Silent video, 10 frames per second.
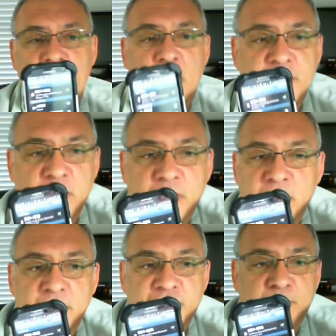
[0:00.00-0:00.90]
And you'll
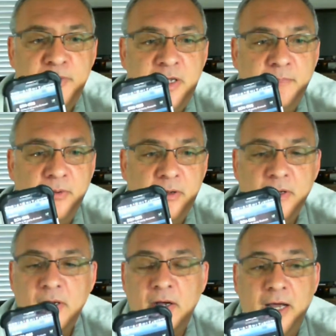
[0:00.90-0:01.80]
hear this beep,
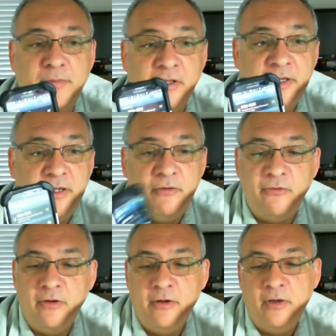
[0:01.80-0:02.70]
I
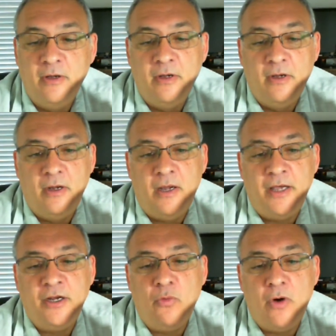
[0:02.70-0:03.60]
believe.
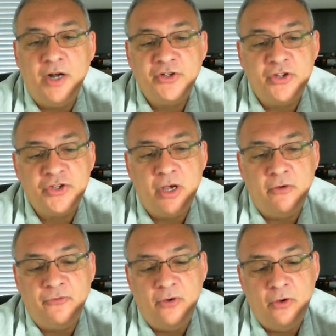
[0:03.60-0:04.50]
I'm going to watch the cell
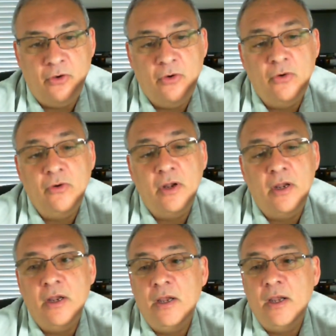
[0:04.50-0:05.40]
phone,
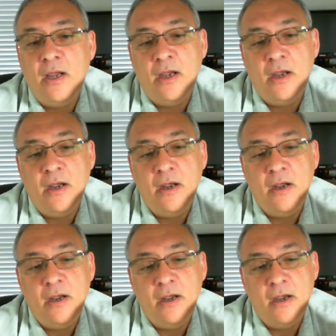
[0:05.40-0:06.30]

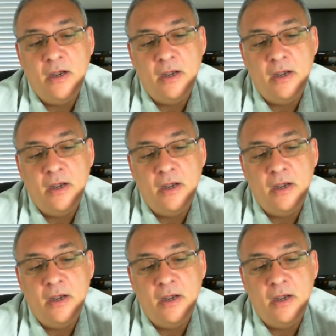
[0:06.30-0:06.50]
and